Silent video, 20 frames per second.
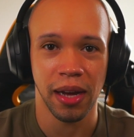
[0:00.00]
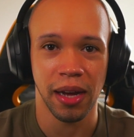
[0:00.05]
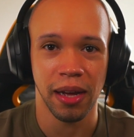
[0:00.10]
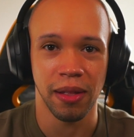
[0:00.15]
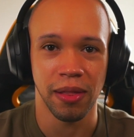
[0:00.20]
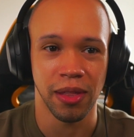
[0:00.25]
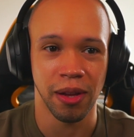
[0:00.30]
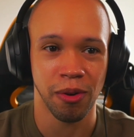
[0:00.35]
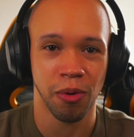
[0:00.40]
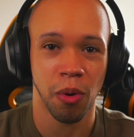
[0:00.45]

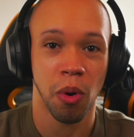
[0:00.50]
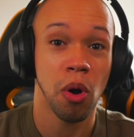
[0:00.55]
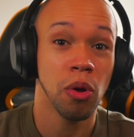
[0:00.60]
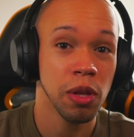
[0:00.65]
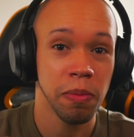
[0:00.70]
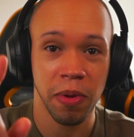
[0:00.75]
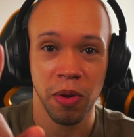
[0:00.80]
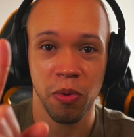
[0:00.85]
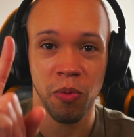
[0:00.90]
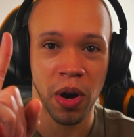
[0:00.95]
there will
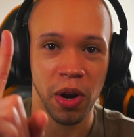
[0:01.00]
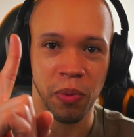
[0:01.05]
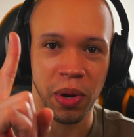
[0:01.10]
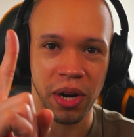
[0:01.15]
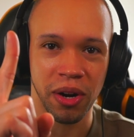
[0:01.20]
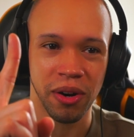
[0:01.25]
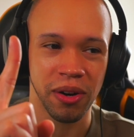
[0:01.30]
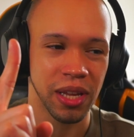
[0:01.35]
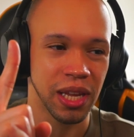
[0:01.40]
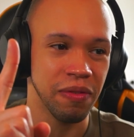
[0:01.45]
only be one
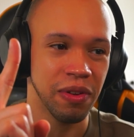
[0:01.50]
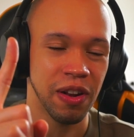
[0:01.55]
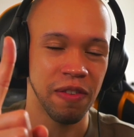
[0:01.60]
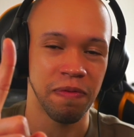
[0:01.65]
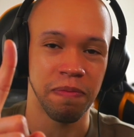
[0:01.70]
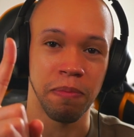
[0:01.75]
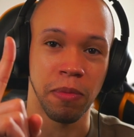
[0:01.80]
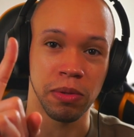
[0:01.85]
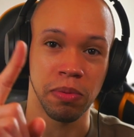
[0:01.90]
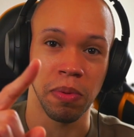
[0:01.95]
winner, even
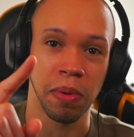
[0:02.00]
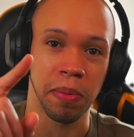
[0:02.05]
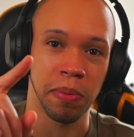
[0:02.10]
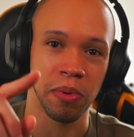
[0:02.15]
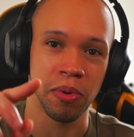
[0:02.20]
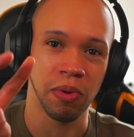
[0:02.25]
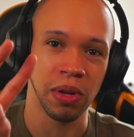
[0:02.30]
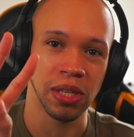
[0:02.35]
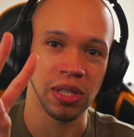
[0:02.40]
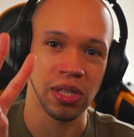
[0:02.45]
if most
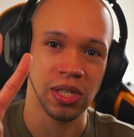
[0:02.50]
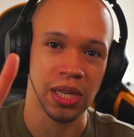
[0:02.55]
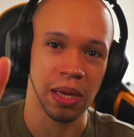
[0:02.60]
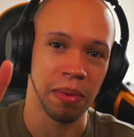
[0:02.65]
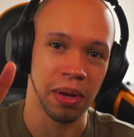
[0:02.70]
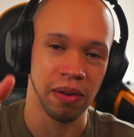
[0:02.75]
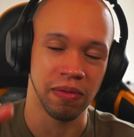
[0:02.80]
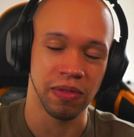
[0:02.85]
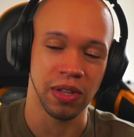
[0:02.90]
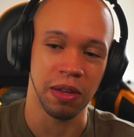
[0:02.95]
people reach the same
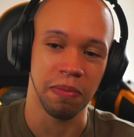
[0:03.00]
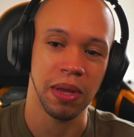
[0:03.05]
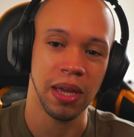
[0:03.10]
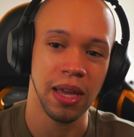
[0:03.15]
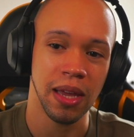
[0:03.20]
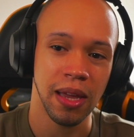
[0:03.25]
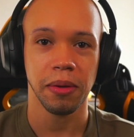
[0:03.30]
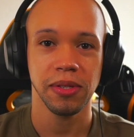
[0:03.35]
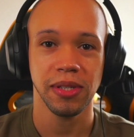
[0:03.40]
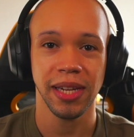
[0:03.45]
amount of
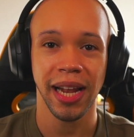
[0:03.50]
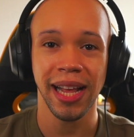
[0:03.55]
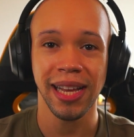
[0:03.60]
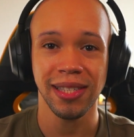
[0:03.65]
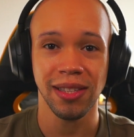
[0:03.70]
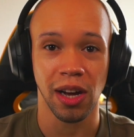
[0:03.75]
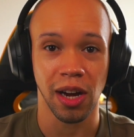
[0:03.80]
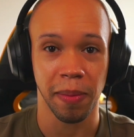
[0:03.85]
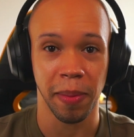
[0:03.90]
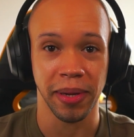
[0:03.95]
DP. So now let's
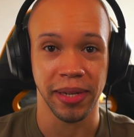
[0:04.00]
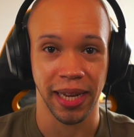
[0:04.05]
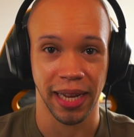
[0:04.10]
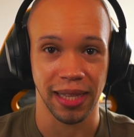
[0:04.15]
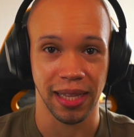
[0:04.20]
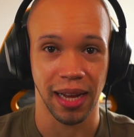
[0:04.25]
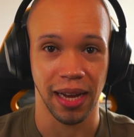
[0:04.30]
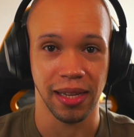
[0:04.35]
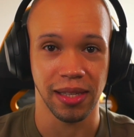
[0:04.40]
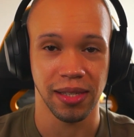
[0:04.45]
talk about
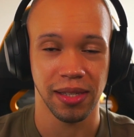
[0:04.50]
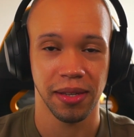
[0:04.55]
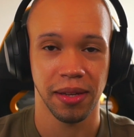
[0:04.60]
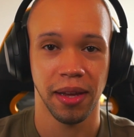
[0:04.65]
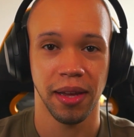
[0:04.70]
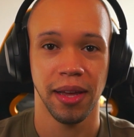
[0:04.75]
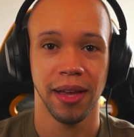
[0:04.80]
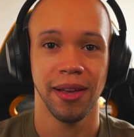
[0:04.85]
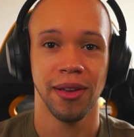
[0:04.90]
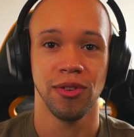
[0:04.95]
deadlines.
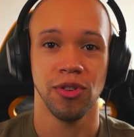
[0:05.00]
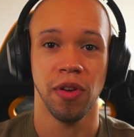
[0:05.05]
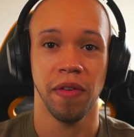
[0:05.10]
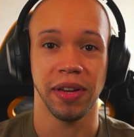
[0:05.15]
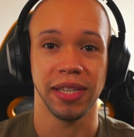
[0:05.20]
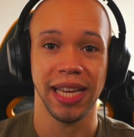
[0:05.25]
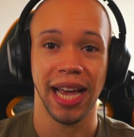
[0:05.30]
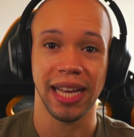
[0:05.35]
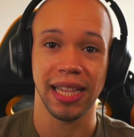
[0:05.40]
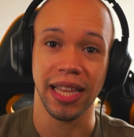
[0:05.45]
You have
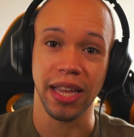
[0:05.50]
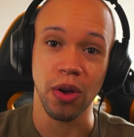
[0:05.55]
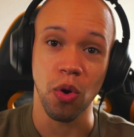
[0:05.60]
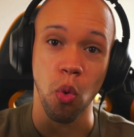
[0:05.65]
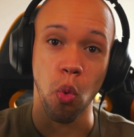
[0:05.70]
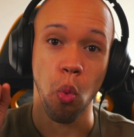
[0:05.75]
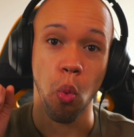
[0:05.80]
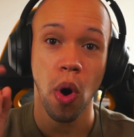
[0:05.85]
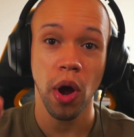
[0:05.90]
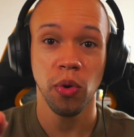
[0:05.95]
exactly
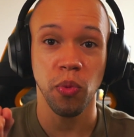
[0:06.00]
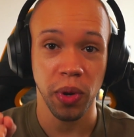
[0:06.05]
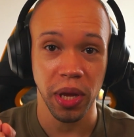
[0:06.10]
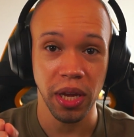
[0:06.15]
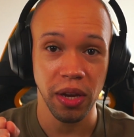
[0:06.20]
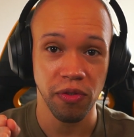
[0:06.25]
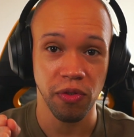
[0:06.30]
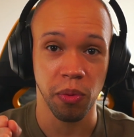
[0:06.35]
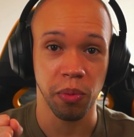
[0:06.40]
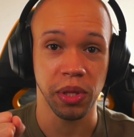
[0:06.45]
1
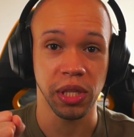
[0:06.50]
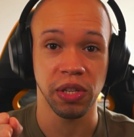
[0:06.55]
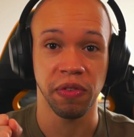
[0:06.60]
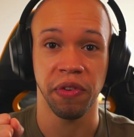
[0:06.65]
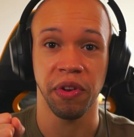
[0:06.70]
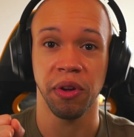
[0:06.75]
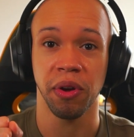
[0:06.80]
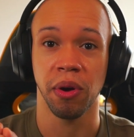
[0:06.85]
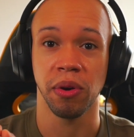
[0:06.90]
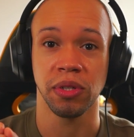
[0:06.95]
week from when this
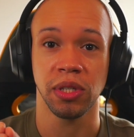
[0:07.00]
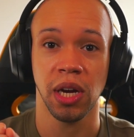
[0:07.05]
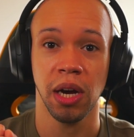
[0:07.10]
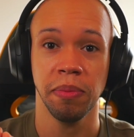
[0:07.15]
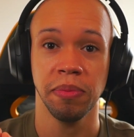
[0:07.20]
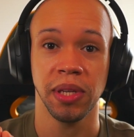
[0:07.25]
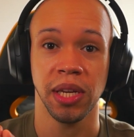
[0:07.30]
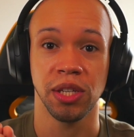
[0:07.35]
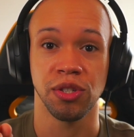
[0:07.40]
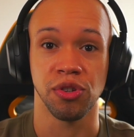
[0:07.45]
video goes
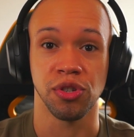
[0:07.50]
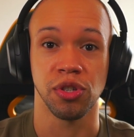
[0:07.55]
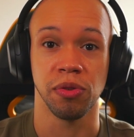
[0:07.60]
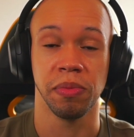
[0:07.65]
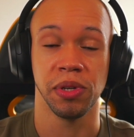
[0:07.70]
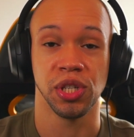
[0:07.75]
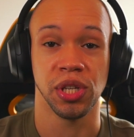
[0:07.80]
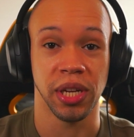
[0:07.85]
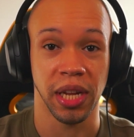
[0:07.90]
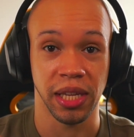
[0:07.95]
up to get your
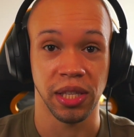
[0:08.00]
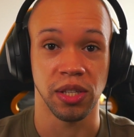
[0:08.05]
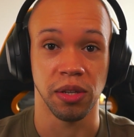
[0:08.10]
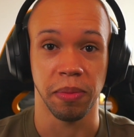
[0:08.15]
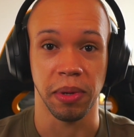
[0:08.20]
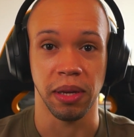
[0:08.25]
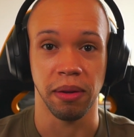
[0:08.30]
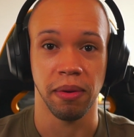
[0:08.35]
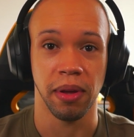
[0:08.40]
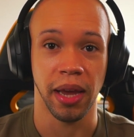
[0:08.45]
submission into
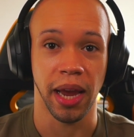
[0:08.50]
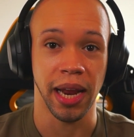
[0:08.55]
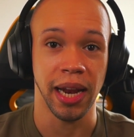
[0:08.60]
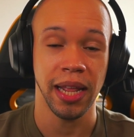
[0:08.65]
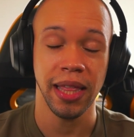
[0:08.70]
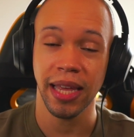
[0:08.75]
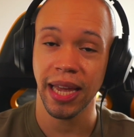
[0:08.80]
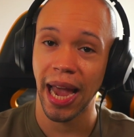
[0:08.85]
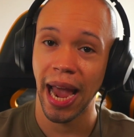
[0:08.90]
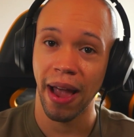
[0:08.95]
me.
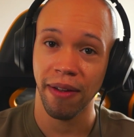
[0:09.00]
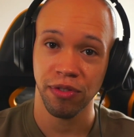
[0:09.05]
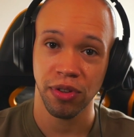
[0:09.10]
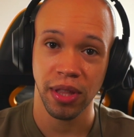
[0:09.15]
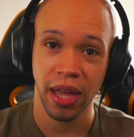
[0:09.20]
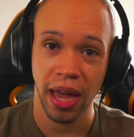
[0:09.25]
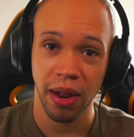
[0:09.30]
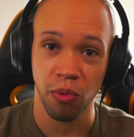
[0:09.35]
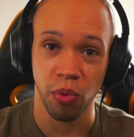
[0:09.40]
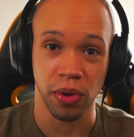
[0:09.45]
Anything after
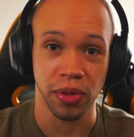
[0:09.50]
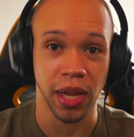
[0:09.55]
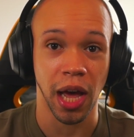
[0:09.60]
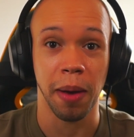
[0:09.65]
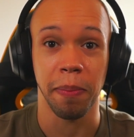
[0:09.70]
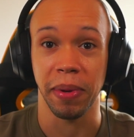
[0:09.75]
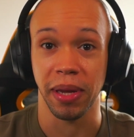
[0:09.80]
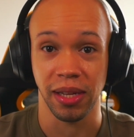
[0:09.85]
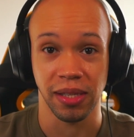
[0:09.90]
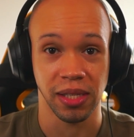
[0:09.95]
that will not
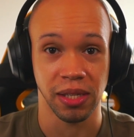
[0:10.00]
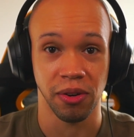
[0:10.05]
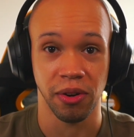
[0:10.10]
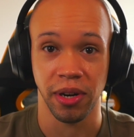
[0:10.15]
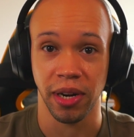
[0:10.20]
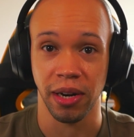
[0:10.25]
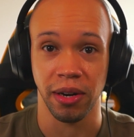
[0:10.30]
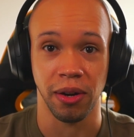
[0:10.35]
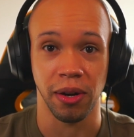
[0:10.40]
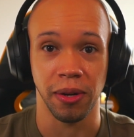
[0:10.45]
be
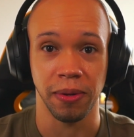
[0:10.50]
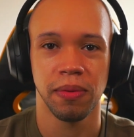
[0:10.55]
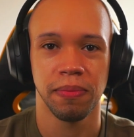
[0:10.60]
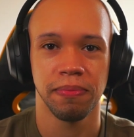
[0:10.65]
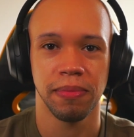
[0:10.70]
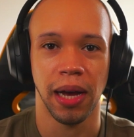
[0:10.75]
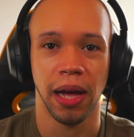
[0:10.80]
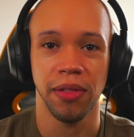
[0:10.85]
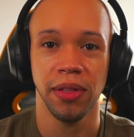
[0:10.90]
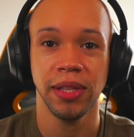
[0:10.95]
considered at all.
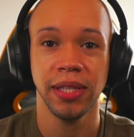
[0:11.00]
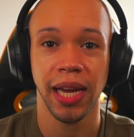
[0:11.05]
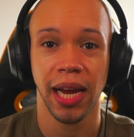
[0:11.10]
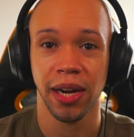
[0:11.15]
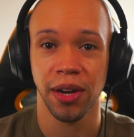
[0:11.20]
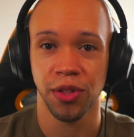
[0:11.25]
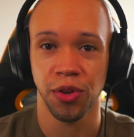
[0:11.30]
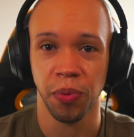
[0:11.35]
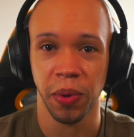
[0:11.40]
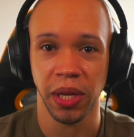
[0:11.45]
I'll then take
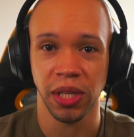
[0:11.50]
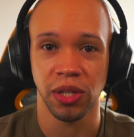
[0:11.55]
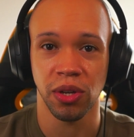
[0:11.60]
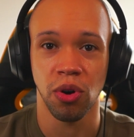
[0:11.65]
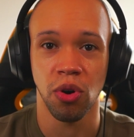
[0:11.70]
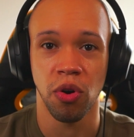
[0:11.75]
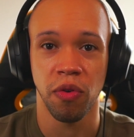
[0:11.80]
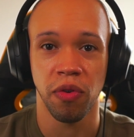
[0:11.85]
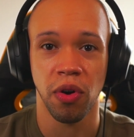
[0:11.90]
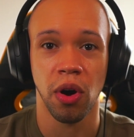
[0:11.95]
another week to go
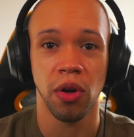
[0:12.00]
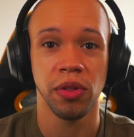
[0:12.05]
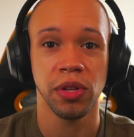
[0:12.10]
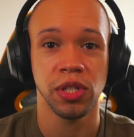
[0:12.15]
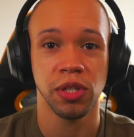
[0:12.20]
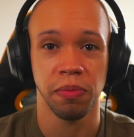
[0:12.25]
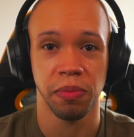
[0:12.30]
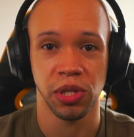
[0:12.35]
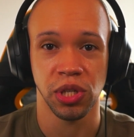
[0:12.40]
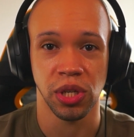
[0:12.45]
over all the
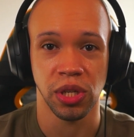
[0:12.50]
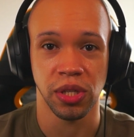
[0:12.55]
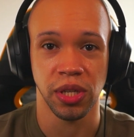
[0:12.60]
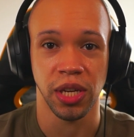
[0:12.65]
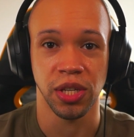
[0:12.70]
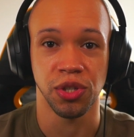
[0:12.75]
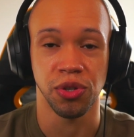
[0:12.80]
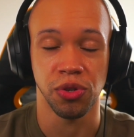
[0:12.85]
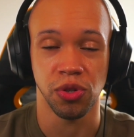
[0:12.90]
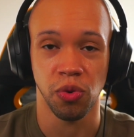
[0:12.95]
submissions
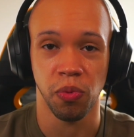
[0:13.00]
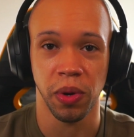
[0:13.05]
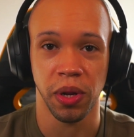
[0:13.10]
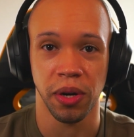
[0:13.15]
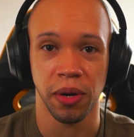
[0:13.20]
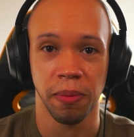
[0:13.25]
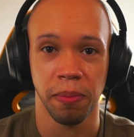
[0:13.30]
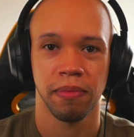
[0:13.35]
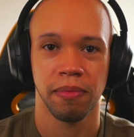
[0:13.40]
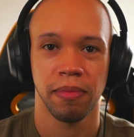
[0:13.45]
and choose a
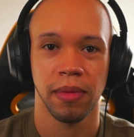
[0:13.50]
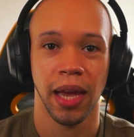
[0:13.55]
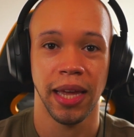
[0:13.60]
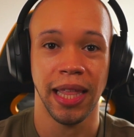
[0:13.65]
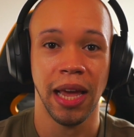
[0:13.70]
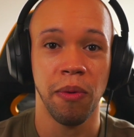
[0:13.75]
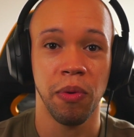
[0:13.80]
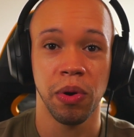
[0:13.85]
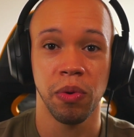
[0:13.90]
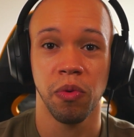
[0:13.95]
winner. And
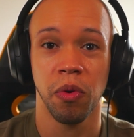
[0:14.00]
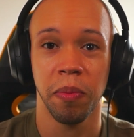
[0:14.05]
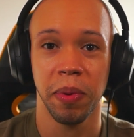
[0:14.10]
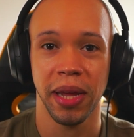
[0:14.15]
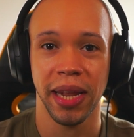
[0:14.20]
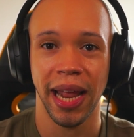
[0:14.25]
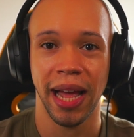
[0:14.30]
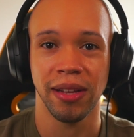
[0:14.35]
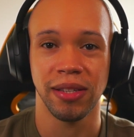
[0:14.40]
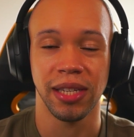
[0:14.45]
that winner will be
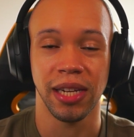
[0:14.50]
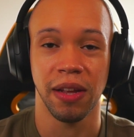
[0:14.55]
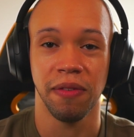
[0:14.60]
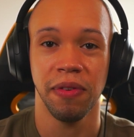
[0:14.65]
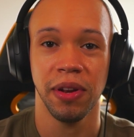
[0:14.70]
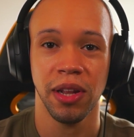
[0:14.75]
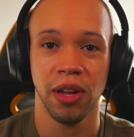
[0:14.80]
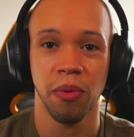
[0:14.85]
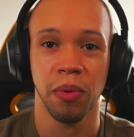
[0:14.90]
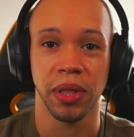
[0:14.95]
announced in a
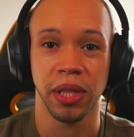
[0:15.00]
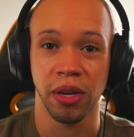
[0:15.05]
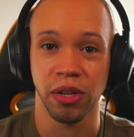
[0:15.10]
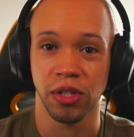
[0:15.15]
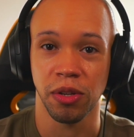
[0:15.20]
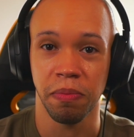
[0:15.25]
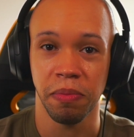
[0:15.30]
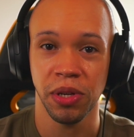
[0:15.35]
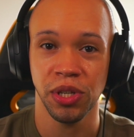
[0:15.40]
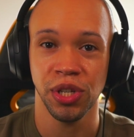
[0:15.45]
video with their
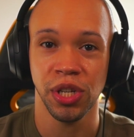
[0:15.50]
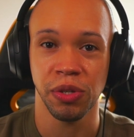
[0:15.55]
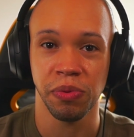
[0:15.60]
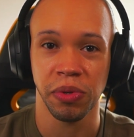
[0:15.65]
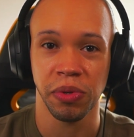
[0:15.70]
submission, as well as